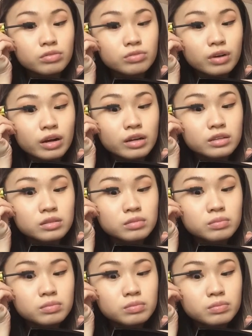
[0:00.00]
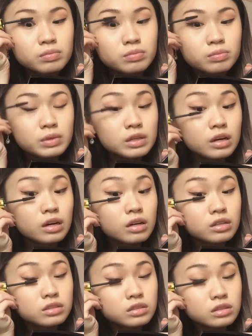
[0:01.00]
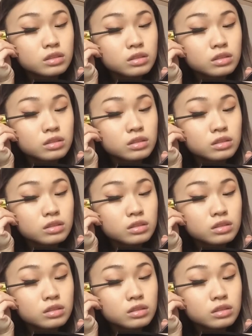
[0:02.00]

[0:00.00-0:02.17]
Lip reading: friend because,